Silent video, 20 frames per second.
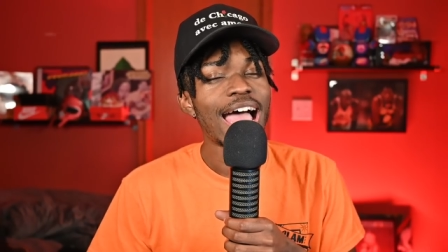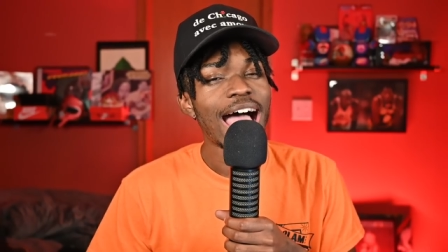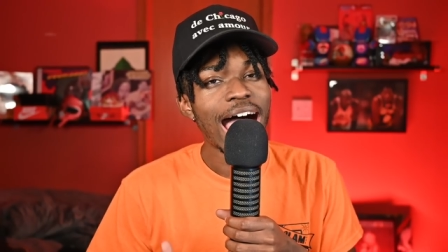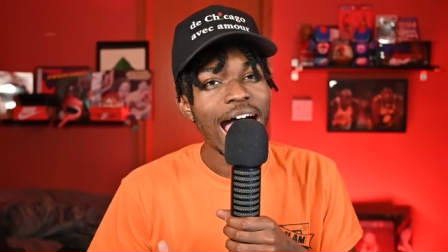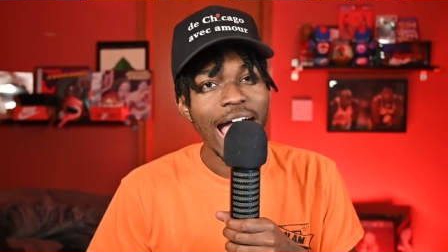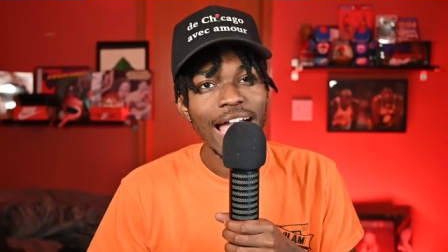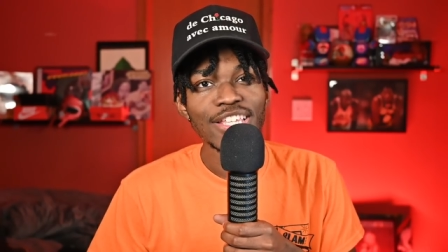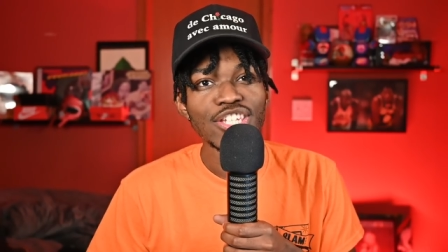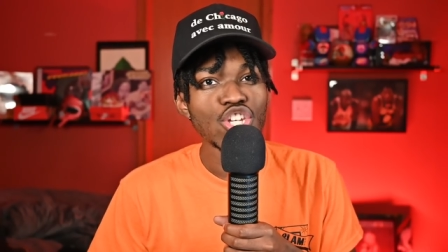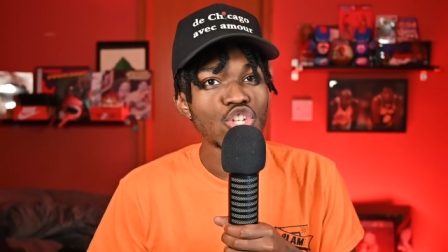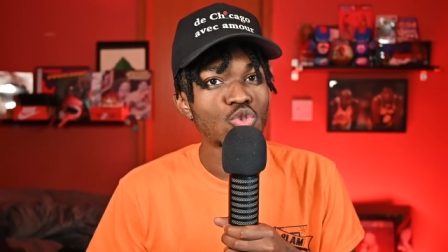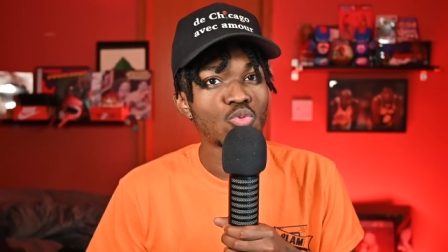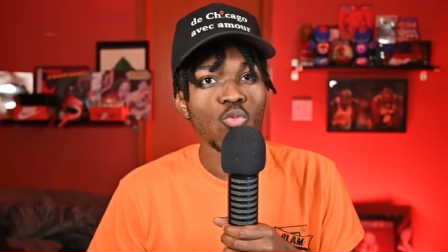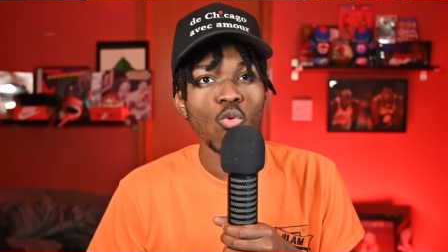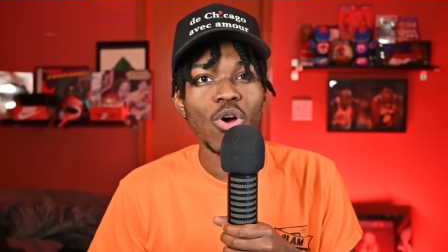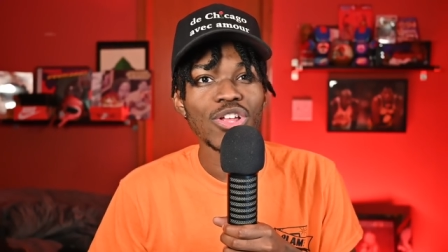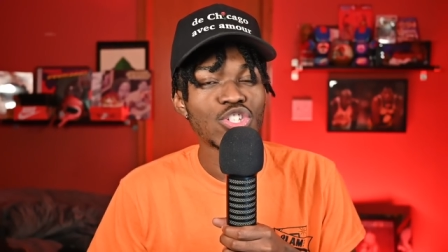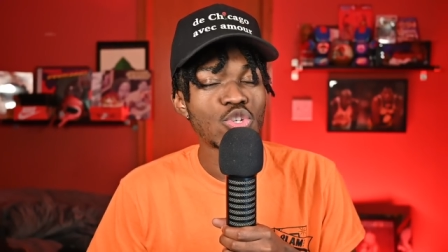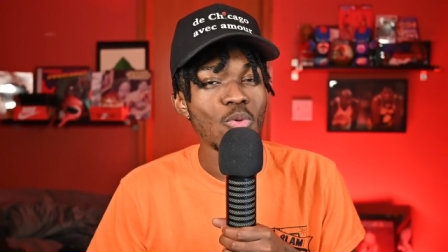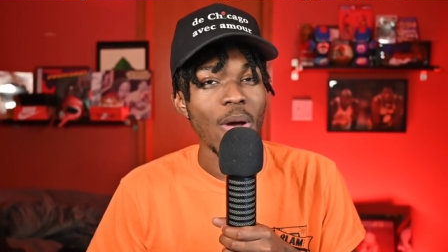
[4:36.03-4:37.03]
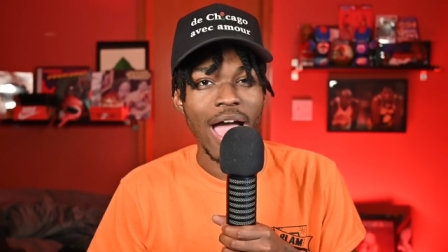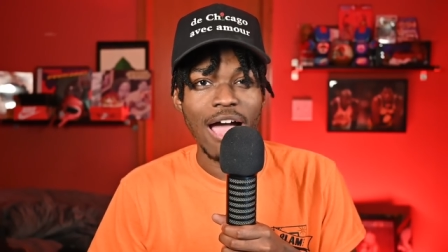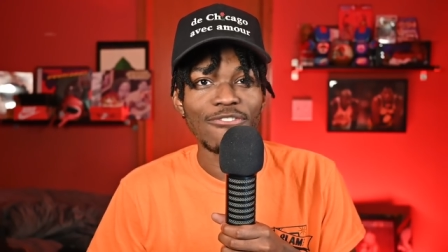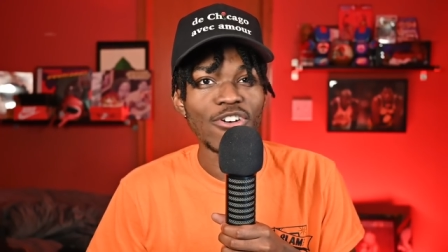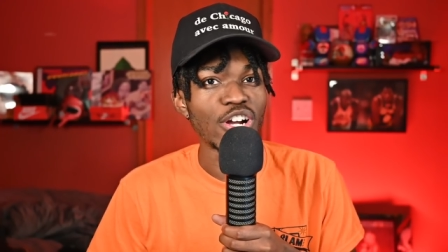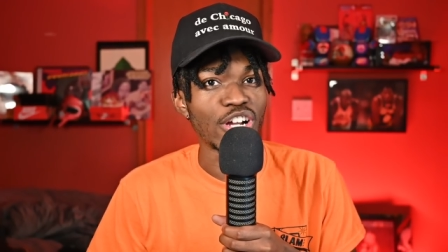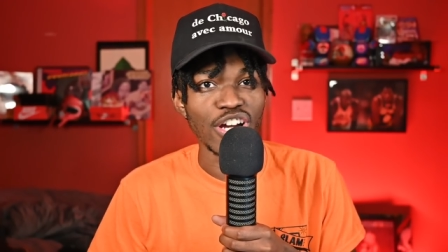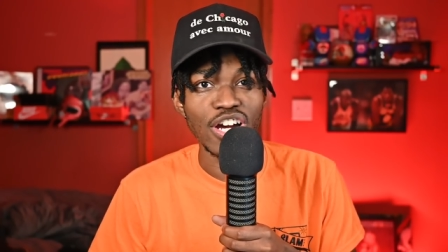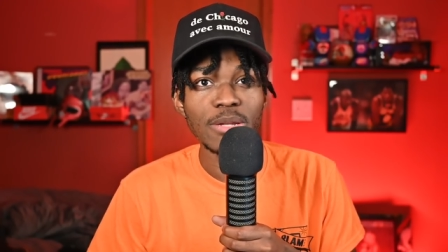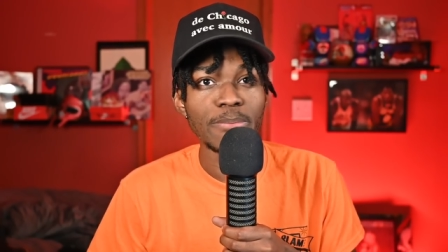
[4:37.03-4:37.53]
I just want to have
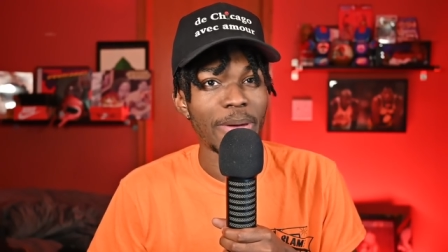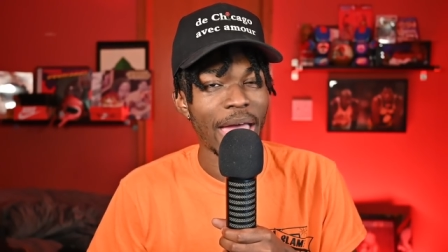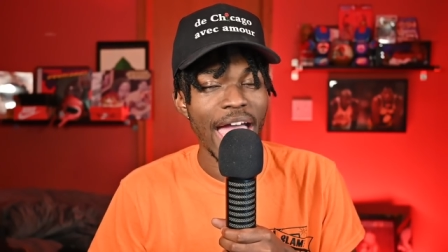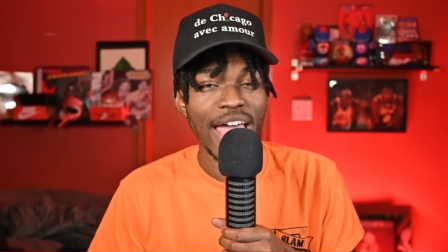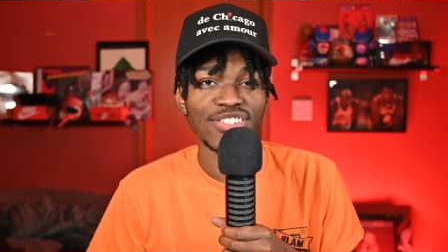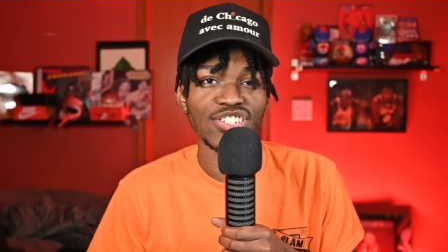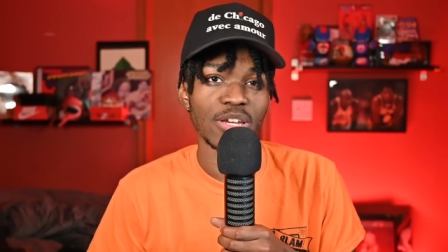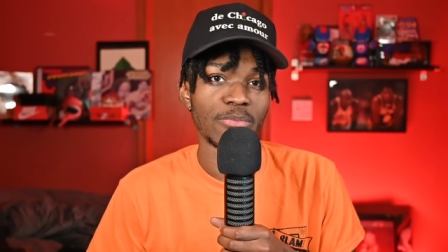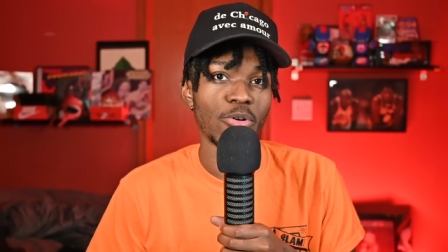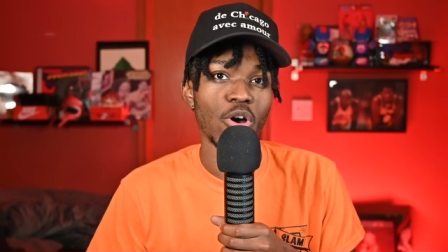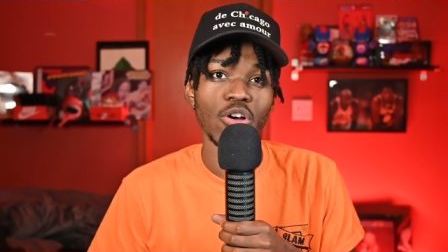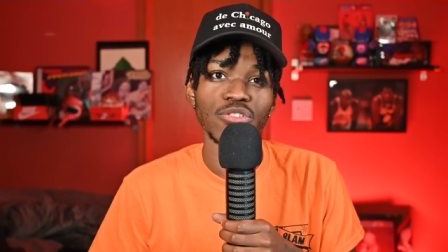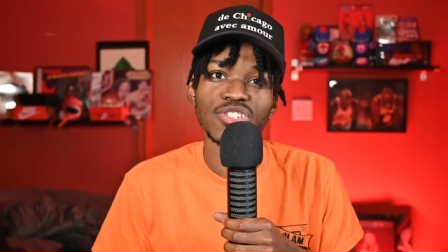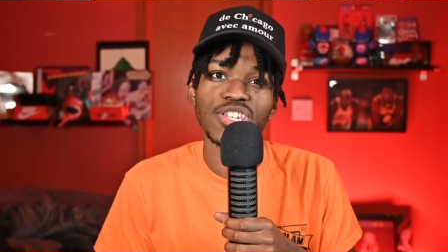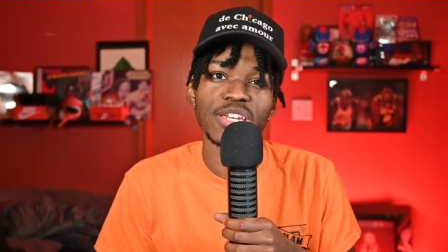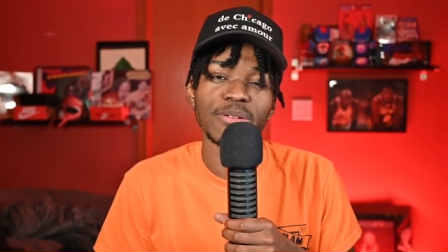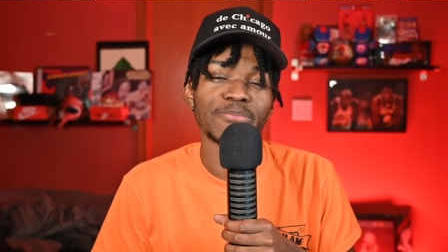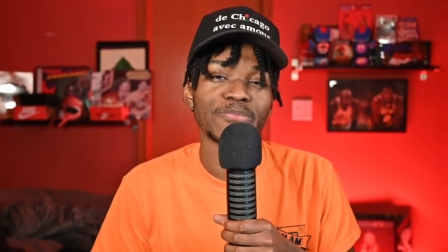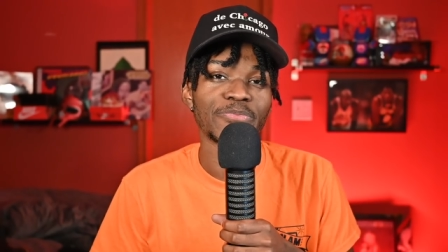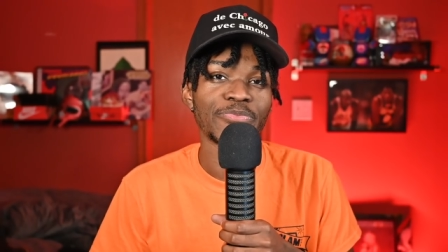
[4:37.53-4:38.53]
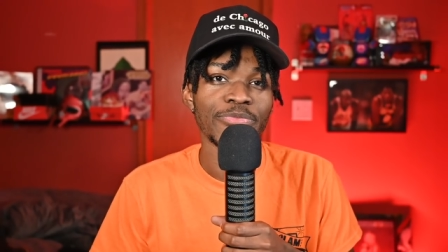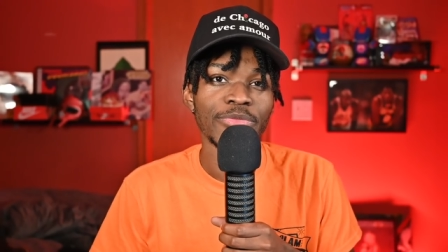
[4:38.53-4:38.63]
a good basketball team.